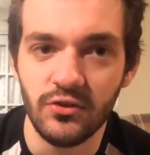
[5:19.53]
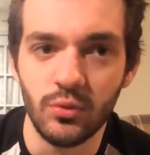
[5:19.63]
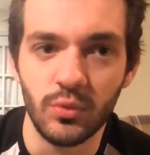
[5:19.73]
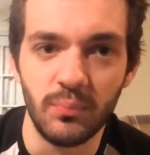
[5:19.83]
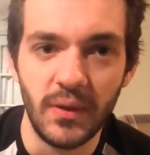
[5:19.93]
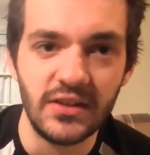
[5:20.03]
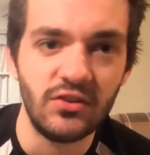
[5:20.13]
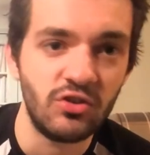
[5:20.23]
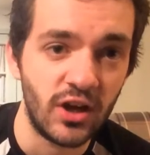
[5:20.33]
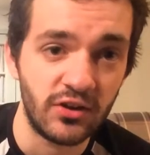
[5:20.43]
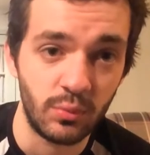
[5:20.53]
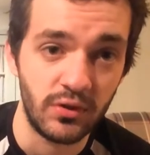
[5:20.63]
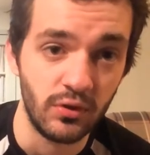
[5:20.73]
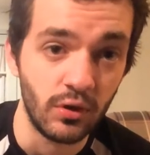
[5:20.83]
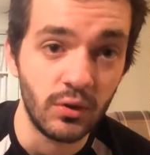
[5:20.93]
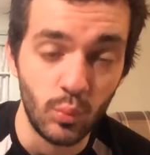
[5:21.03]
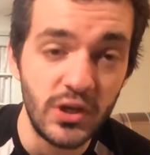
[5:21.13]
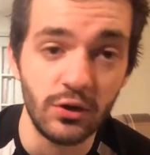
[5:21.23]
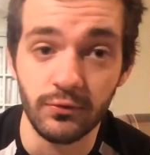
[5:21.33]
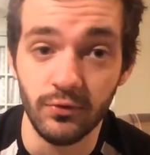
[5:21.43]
do as many shots with your weaker